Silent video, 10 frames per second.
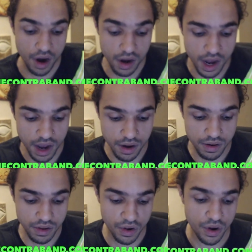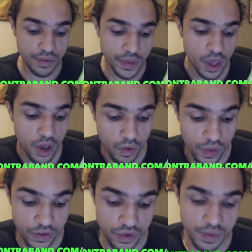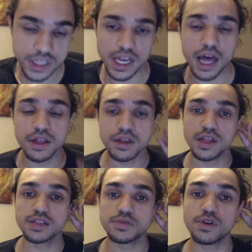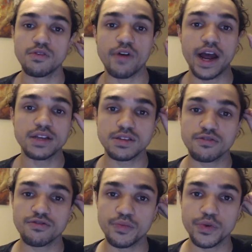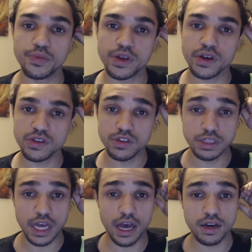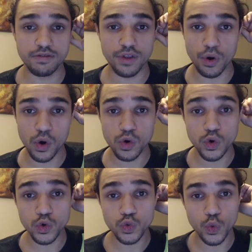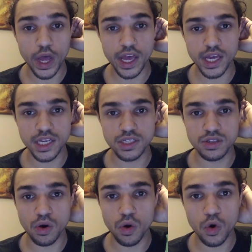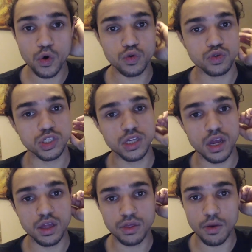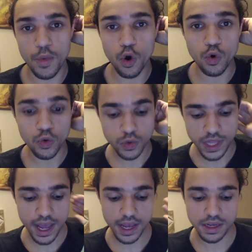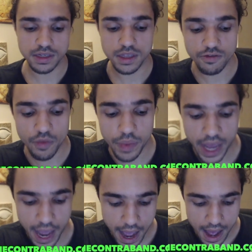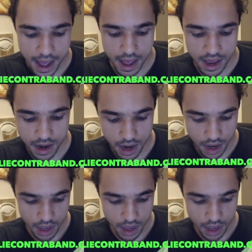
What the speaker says: are now, with this new mentality that's been arising from you, because you're tired of the old ways, the old shit, them old days, leave them behind.